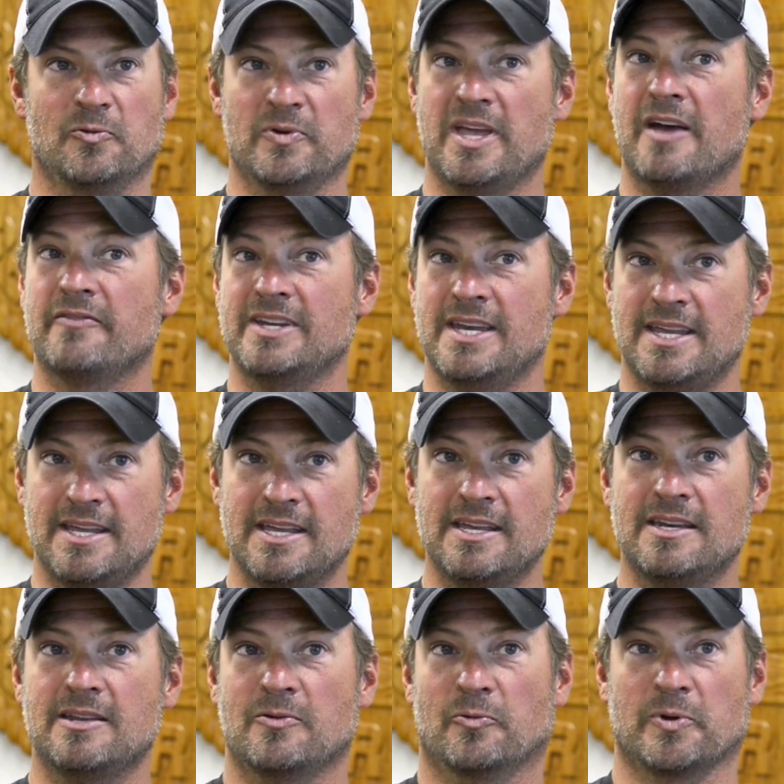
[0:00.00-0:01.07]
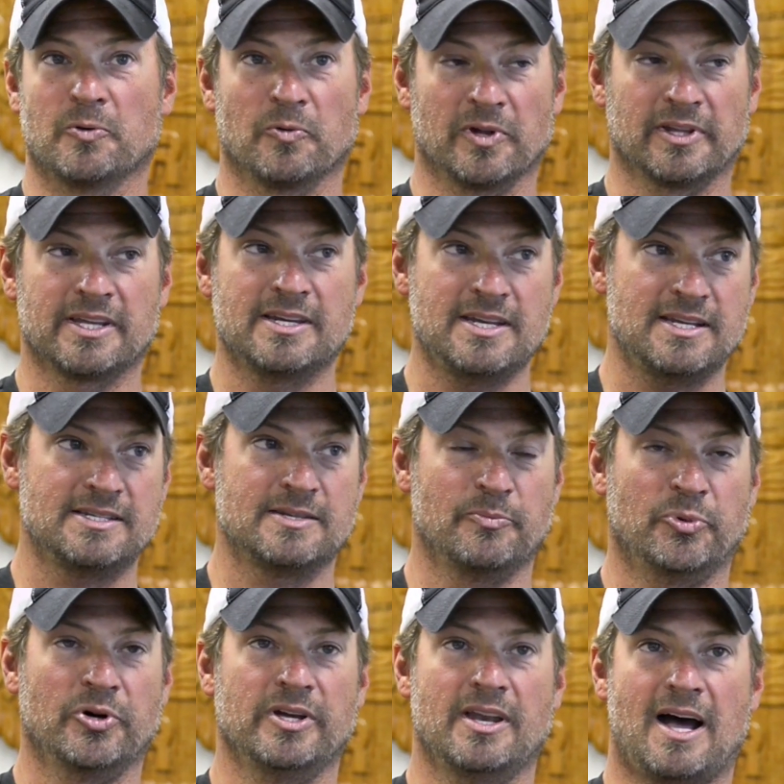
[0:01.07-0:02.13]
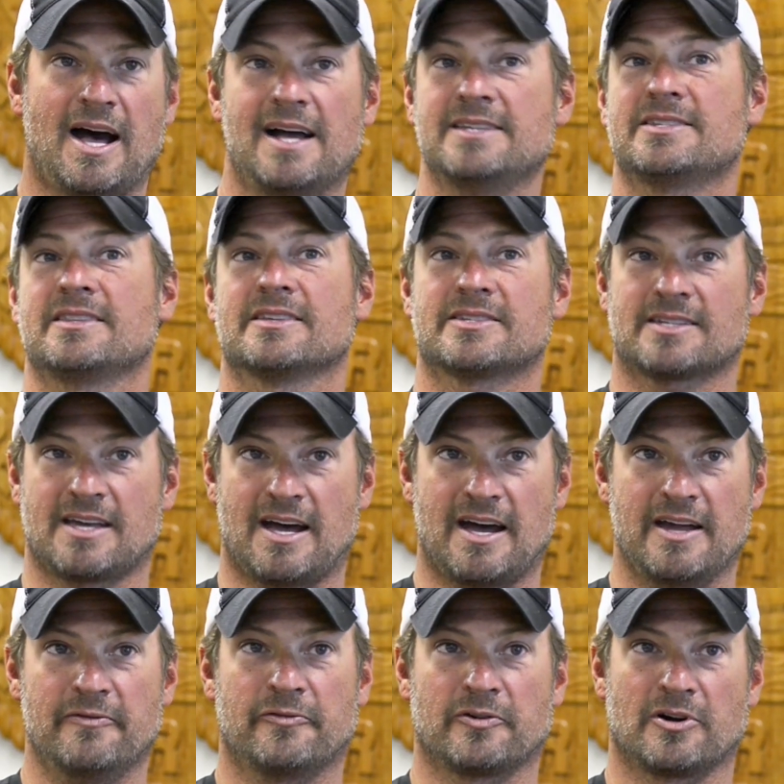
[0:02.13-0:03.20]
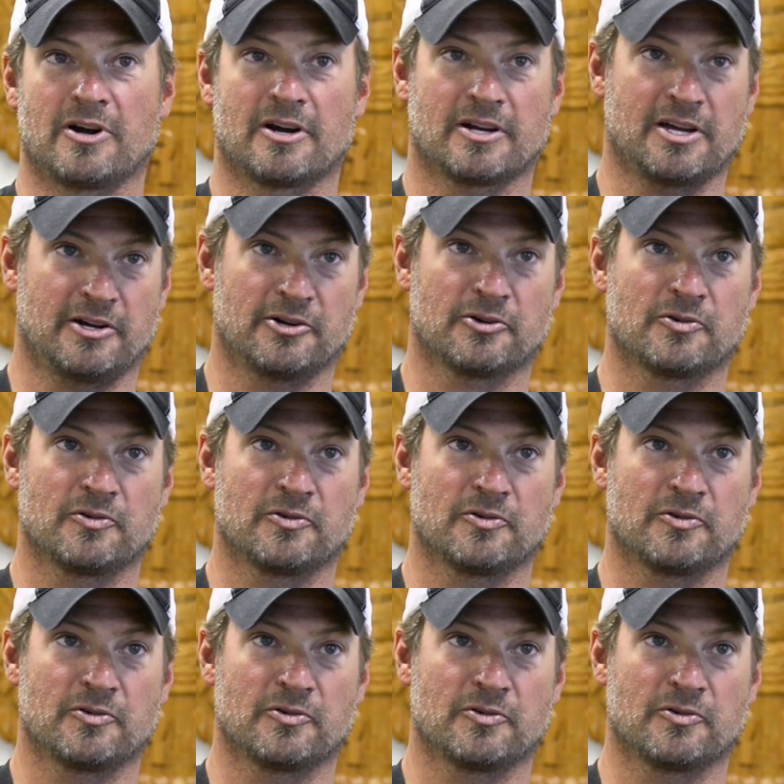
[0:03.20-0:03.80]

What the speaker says: we have a need. We really need to put eyes in the sky for our cutter